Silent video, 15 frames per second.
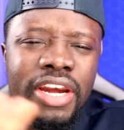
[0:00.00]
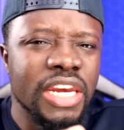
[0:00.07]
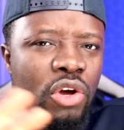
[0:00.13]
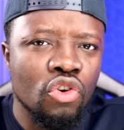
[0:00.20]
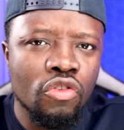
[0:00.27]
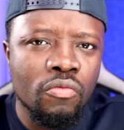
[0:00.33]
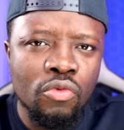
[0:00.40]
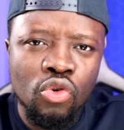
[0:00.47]
new
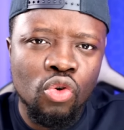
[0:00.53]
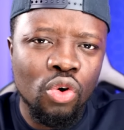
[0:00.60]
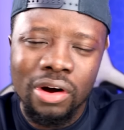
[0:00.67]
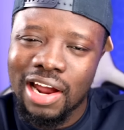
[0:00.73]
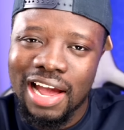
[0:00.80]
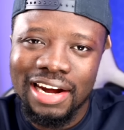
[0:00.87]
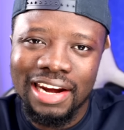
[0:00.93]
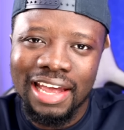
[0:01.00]

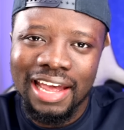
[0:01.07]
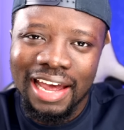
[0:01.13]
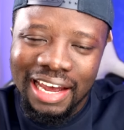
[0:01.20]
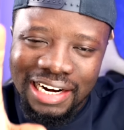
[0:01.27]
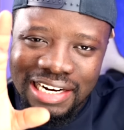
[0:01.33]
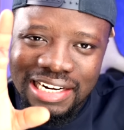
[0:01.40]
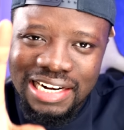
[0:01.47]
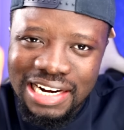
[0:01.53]
Mukrana,
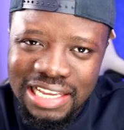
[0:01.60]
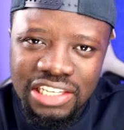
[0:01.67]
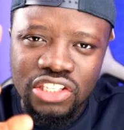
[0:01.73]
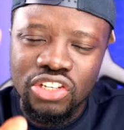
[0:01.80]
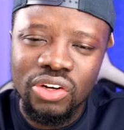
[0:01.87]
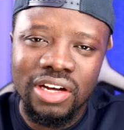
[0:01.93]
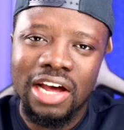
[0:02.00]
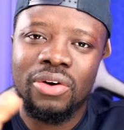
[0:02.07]
at
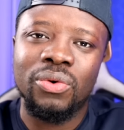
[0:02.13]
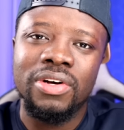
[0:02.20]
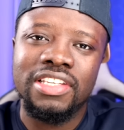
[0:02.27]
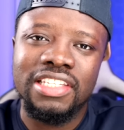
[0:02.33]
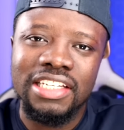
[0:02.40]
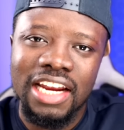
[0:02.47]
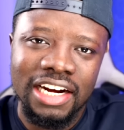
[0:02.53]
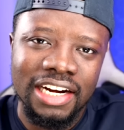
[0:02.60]
least you can
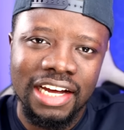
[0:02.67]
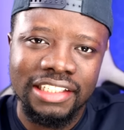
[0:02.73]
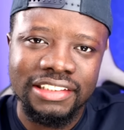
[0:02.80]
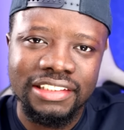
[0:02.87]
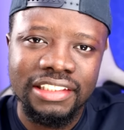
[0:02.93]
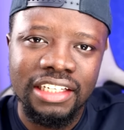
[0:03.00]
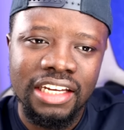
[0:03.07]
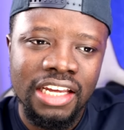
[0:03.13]
consider
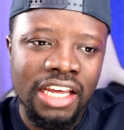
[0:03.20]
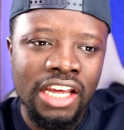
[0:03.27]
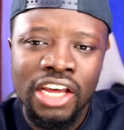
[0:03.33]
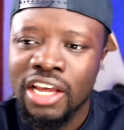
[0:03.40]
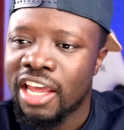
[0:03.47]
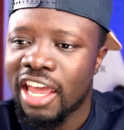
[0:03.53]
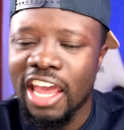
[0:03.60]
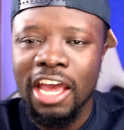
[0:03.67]
that.
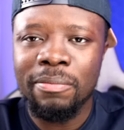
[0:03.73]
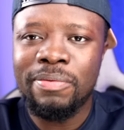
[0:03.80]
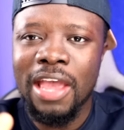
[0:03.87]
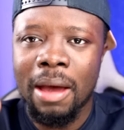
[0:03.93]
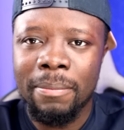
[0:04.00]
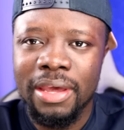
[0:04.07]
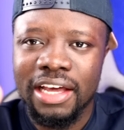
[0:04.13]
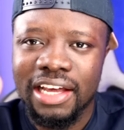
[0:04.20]
Ebi
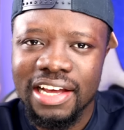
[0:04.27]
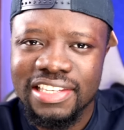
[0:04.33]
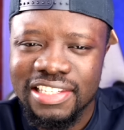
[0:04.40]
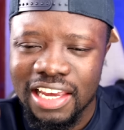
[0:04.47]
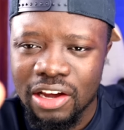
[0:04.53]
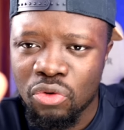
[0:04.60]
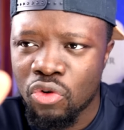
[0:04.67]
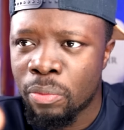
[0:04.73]
Ameka
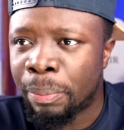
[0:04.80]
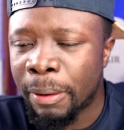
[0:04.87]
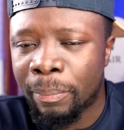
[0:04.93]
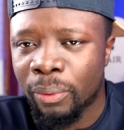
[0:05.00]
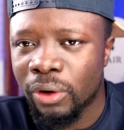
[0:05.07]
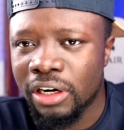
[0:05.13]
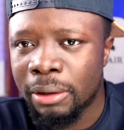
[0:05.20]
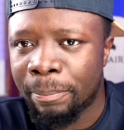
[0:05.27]
say, who
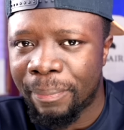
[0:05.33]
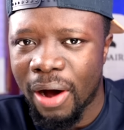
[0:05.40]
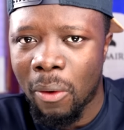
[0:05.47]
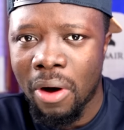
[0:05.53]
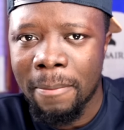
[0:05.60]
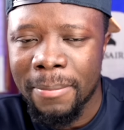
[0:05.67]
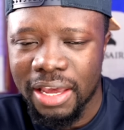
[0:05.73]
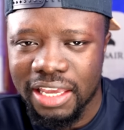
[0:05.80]
people in
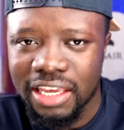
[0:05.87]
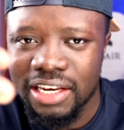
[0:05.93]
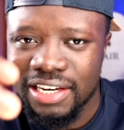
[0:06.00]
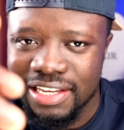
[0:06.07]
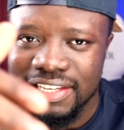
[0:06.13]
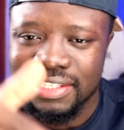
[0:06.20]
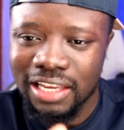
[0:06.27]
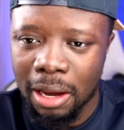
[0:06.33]
power making
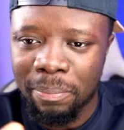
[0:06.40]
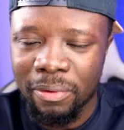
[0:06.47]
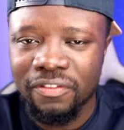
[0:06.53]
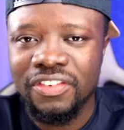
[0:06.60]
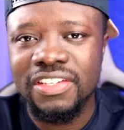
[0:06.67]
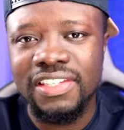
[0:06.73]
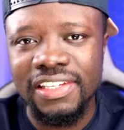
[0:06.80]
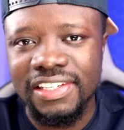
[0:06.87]
these type
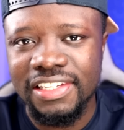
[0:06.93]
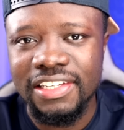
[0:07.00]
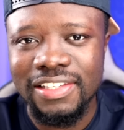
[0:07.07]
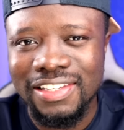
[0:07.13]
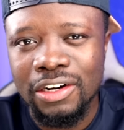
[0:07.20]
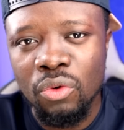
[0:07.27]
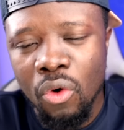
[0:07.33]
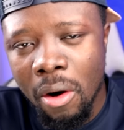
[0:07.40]
of
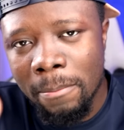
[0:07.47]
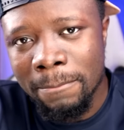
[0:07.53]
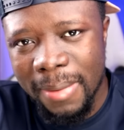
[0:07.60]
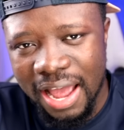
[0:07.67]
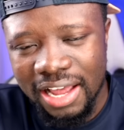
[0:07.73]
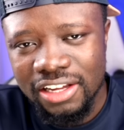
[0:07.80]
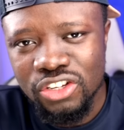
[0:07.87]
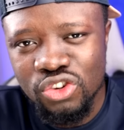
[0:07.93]
decisions,
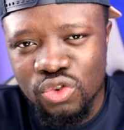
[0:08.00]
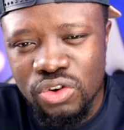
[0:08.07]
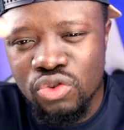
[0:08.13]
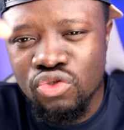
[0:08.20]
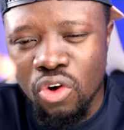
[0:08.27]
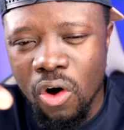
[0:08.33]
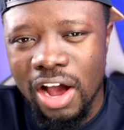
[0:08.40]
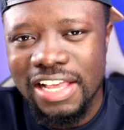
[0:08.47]
you
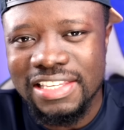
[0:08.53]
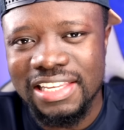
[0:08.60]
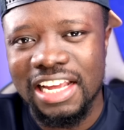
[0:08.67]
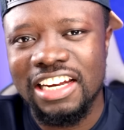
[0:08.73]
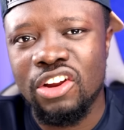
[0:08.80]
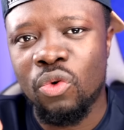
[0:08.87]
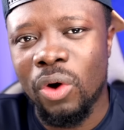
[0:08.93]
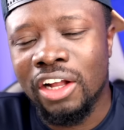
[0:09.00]
know
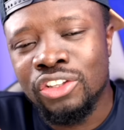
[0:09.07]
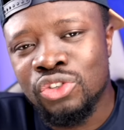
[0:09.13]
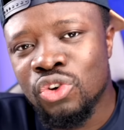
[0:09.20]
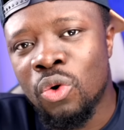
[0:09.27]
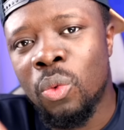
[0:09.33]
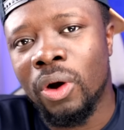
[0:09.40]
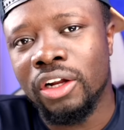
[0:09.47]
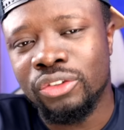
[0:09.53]
exactly what you
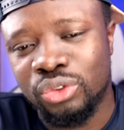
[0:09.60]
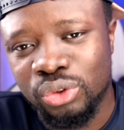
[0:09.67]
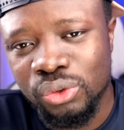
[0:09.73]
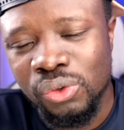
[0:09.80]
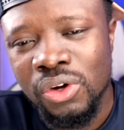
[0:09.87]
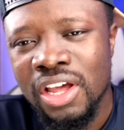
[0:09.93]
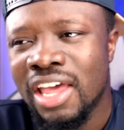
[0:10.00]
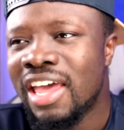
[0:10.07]
went
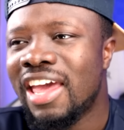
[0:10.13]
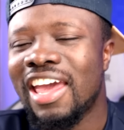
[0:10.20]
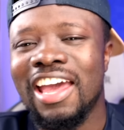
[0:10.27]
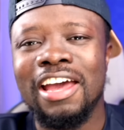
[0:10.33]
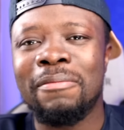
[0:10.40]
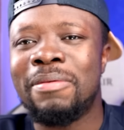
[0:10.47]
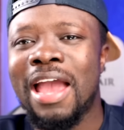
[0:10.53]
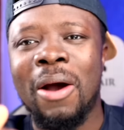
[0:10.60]
through.
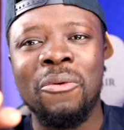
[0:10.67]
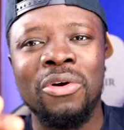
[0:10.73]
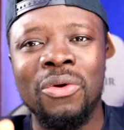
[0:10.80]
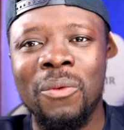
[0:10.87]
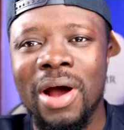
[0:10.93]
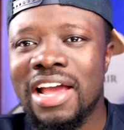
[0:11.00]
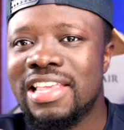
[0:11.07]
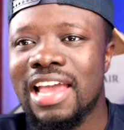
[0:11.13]
Ebi I want to
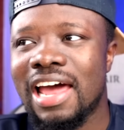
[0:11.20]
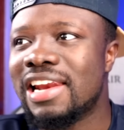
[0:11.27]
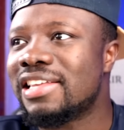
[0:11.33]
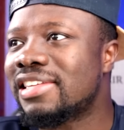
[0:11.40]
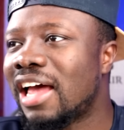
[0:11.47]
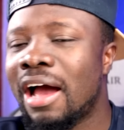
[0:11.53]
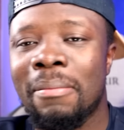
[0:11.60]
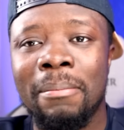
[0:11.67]
wear
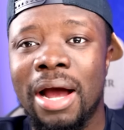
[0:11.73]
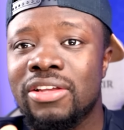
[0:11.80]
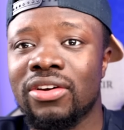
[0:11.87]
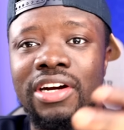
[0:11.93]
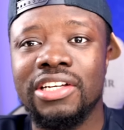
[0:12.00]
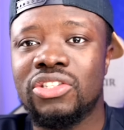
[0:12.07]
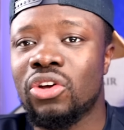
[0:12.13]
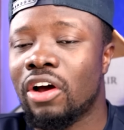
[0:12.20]
Nyanesa.
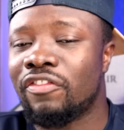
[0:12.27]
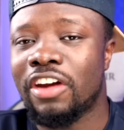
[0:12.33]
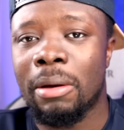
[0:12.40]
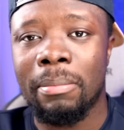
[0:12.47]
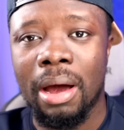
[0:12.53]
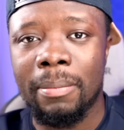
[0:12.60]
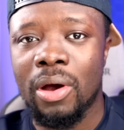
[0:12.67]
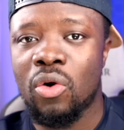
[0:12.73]
Majority of
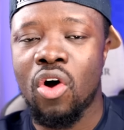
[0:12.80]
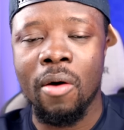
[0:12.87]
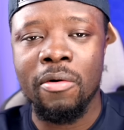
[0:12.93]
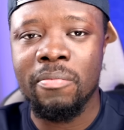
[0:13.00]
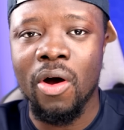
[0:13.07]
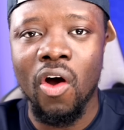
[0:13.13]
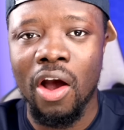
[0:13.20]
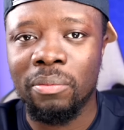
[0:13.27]
them, Babe, who are
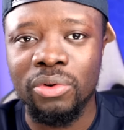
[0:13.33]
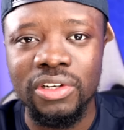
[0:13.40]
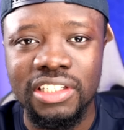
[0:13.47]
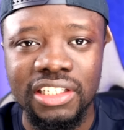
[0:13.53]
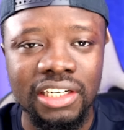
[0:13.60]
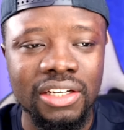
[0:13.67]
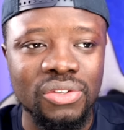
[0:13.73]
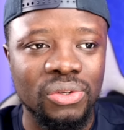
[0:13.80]
more a
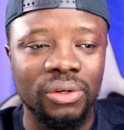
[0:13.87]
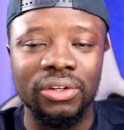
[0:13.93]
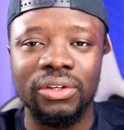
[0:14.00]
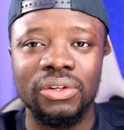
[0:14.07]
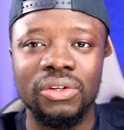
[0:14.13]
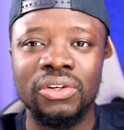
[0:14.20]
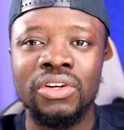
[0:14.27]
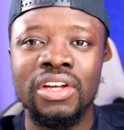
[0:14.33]
breacher. So, you
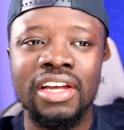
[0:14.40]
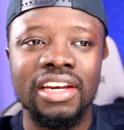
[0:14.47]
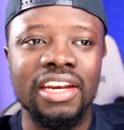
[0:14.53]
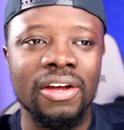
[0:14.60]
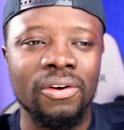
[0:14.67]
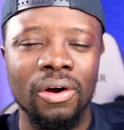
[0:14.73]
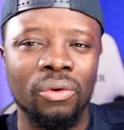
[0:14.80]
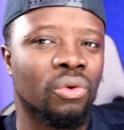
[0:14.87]
know,
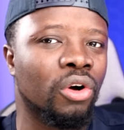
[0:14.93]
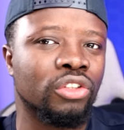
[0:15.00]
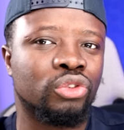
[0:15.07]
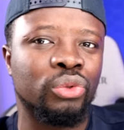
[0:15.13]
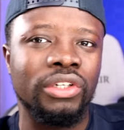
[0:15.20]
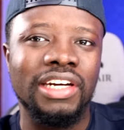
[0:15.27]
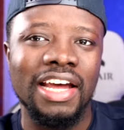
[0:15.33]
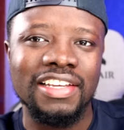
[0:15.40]
they don't go
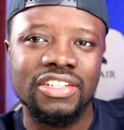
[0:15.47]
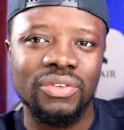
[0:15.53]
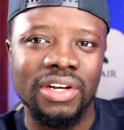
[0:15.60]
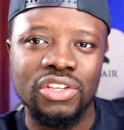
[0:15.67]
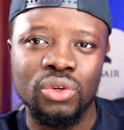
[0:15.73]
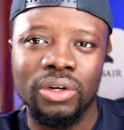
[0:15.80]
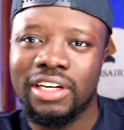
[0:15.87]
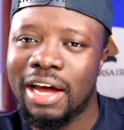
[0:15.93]
through that
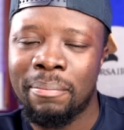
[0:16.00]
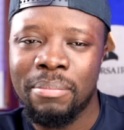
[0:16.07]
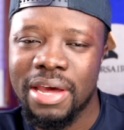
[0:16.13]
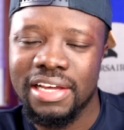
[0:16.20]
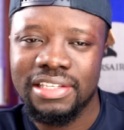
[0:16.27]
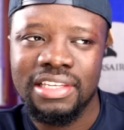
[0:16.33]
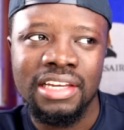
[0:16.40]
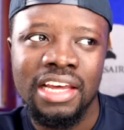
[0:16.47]
stress or that
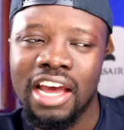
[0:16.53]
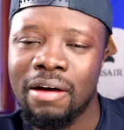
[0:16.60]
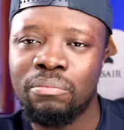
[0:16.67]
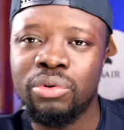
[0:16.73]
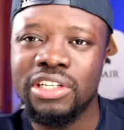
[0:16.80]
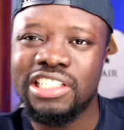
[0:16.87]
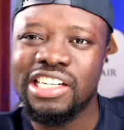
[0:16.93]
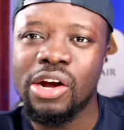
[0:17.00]
mess. A
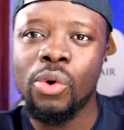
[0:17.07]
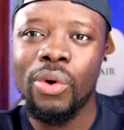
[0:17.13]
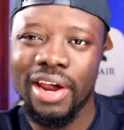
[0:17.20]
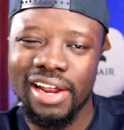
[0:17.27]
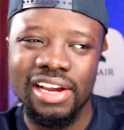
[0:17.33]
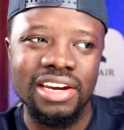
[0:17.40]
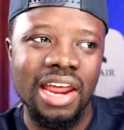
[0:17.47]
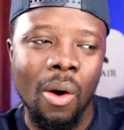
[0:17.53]
breacher
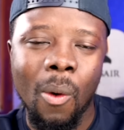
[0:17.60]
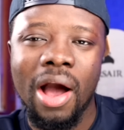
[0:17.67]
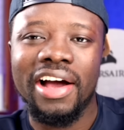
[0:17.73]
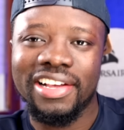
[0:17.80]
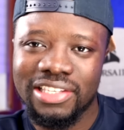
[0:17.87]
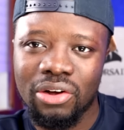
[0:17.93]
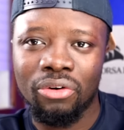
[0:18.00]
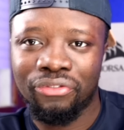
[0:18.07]
rarely in a
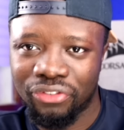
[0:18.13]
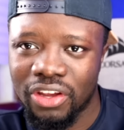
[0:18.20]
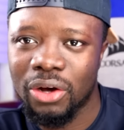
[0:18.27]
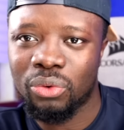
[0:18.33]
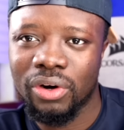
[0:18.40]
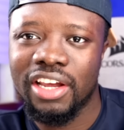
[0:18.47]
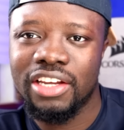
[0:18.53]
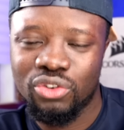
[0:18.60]
worker say,
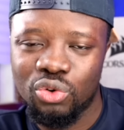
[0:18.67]
Ophia, cry,